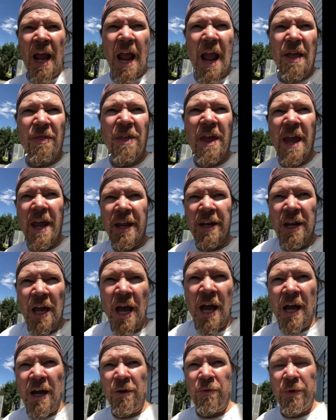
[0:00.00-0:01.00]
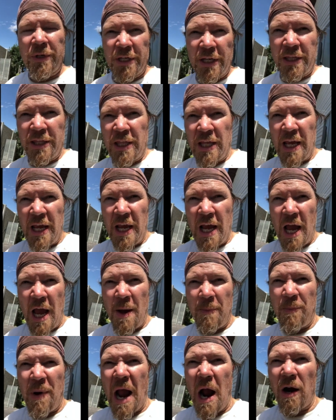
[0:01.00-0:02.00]
And then we did
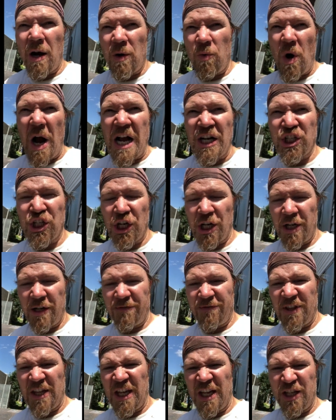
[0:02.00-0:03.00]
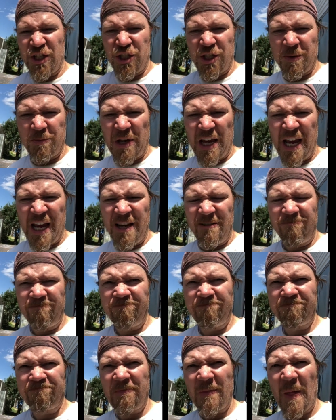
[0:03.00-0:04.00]
the power washing of the engine bay.
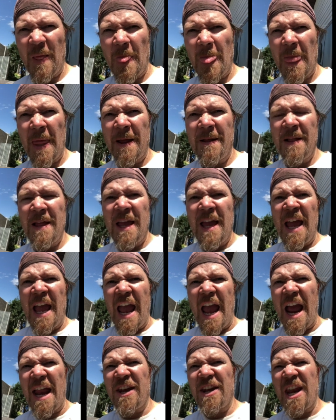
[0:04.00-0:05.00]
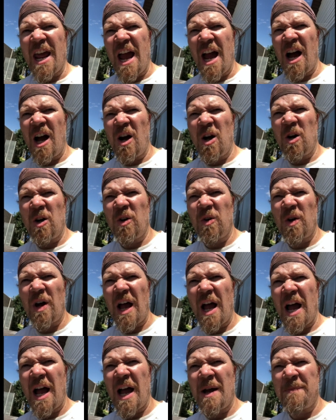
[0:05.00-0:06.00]
And
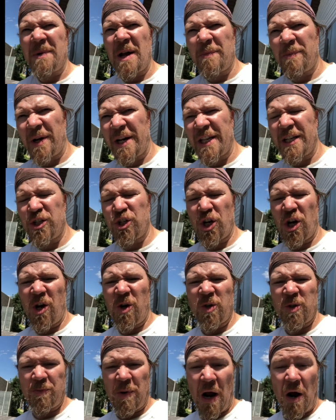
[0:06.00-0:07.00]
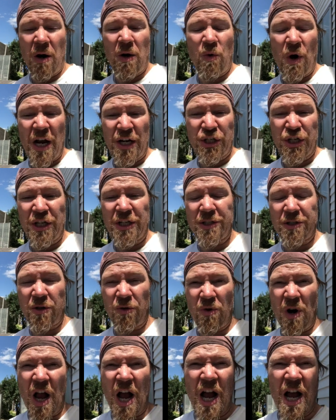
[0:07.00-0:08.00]
now my buddy Joe's power washing his
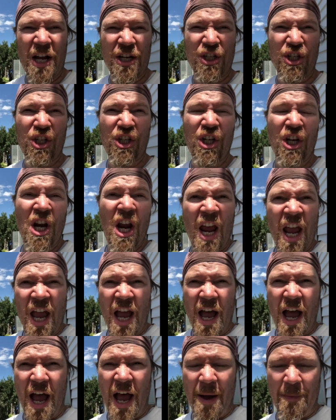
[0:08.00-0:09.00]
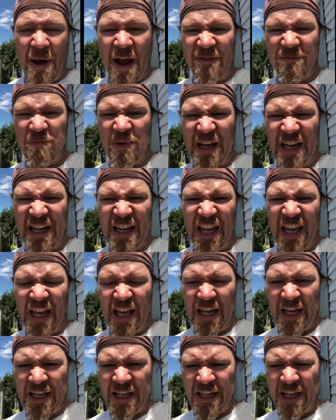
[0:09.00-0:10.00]
garage. I've been
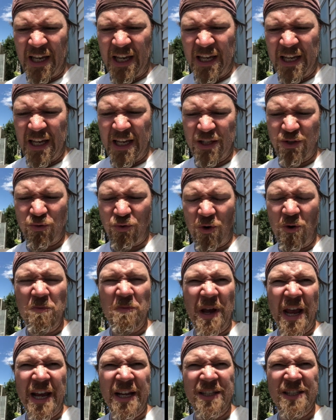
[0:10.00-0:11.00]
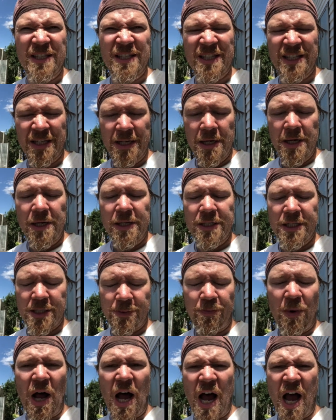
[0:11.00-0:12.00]
in his roommate's
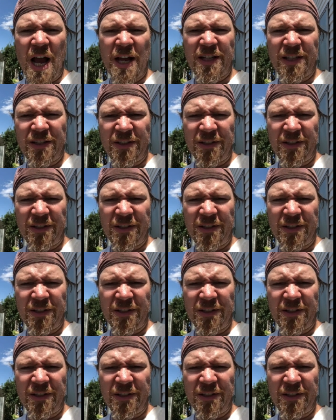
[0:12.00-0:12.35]
spot